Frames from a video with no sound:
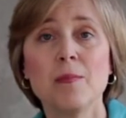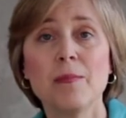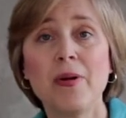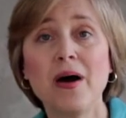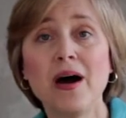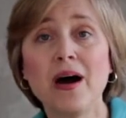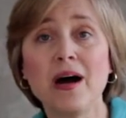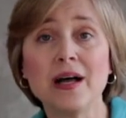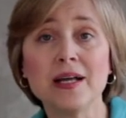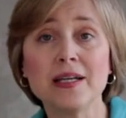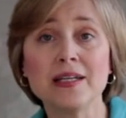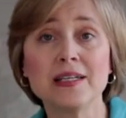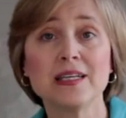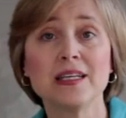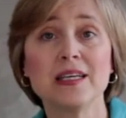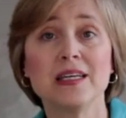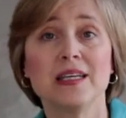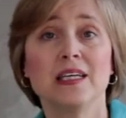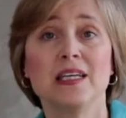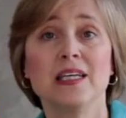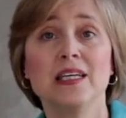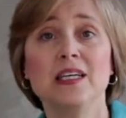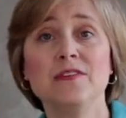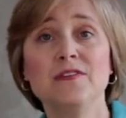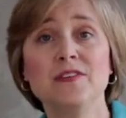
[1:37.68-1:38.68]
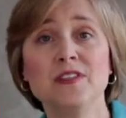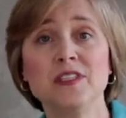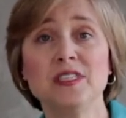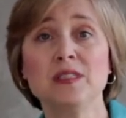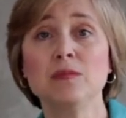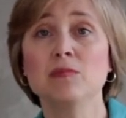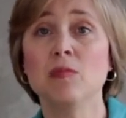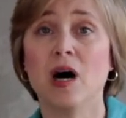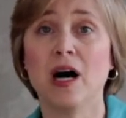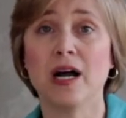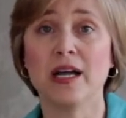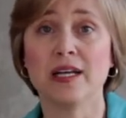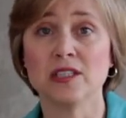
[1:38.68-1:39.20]
But if it's
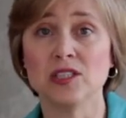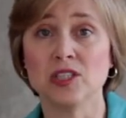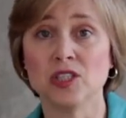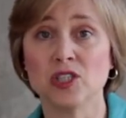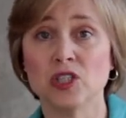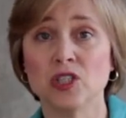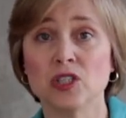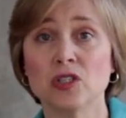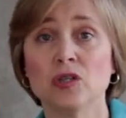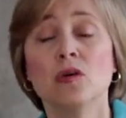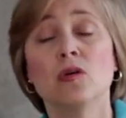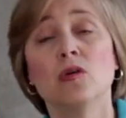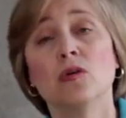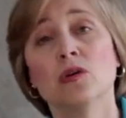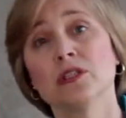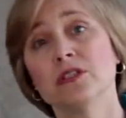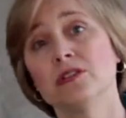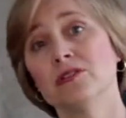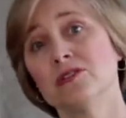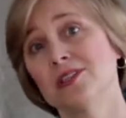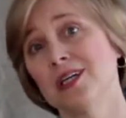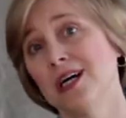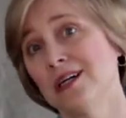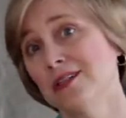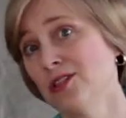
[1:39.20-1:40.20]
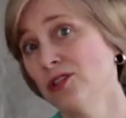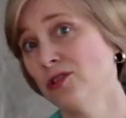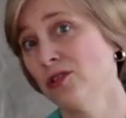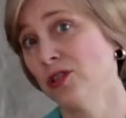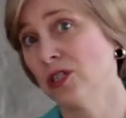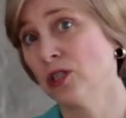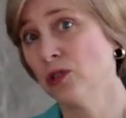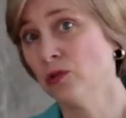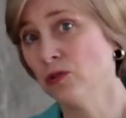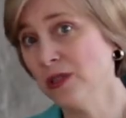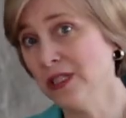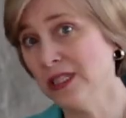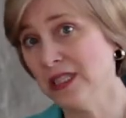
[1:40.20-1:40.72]
milder or your doctor
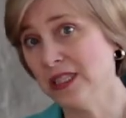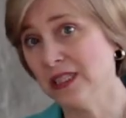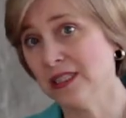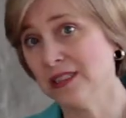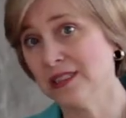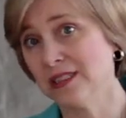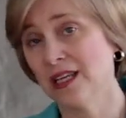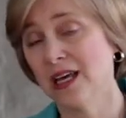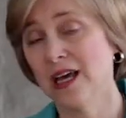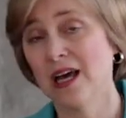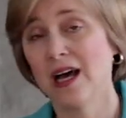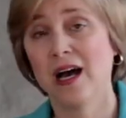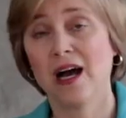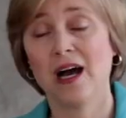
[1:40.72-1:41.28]
agrees,